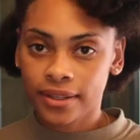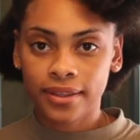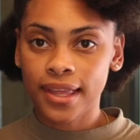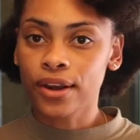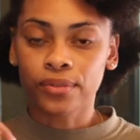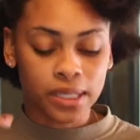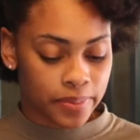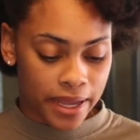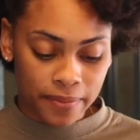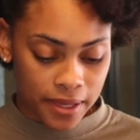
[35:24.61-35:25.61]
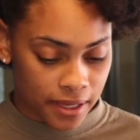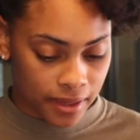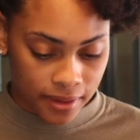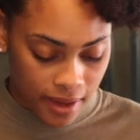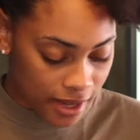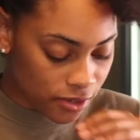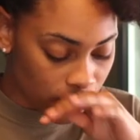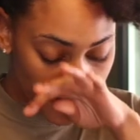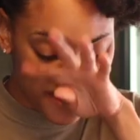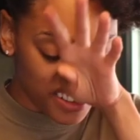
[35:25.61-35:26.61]
they don't respect me. I
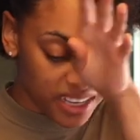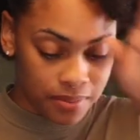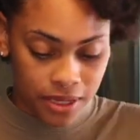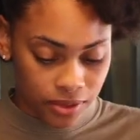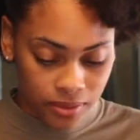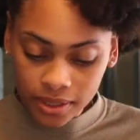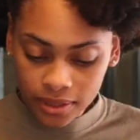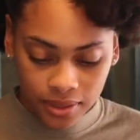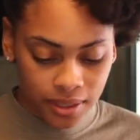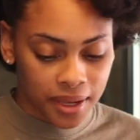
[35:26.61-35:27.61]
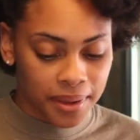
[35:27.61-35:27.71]
told him I was coming to do this.